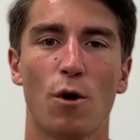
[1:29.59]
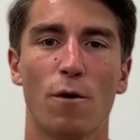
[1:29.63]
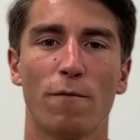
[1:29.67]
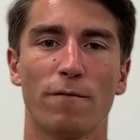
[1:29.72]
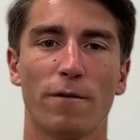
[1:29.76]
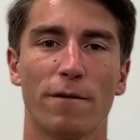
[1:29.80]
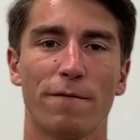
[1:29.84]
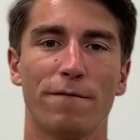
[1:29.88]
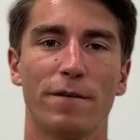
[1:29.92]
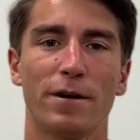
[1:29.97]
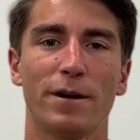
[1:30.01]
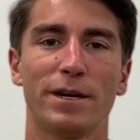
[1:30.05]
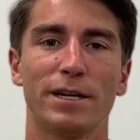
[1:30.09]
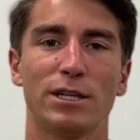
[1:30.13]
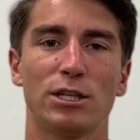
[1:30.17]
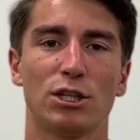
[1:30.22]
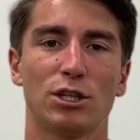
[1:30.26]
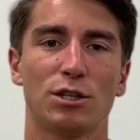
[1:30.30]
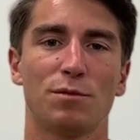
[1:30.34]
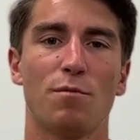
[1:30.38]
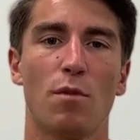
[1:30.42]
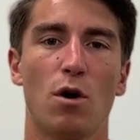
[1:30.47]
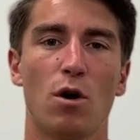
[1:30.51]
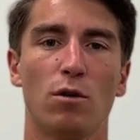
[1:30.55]
over a very
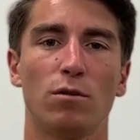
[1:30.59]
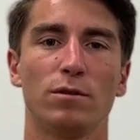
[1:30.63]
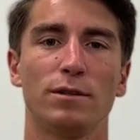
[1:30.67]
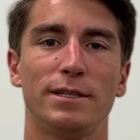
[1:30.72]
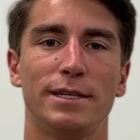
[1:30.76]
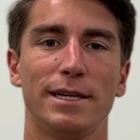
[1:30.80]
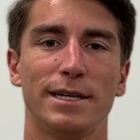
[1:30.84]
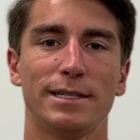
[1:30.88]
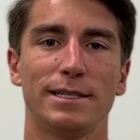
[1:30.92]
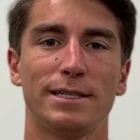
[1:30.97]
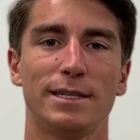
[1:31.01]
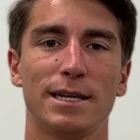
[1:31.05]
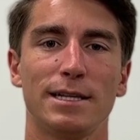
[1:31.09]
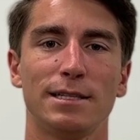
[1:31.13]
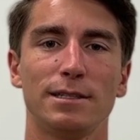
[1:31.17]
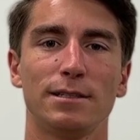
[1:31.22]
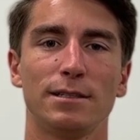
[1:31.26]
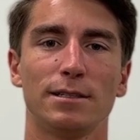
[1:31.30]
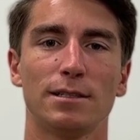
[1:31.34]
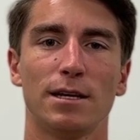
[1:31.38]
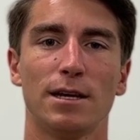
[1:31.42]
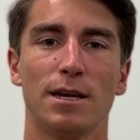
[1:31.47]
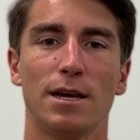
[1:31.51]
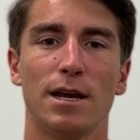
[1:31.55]
small
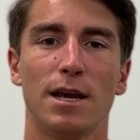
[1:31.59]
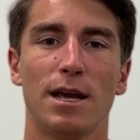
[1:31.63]
distance,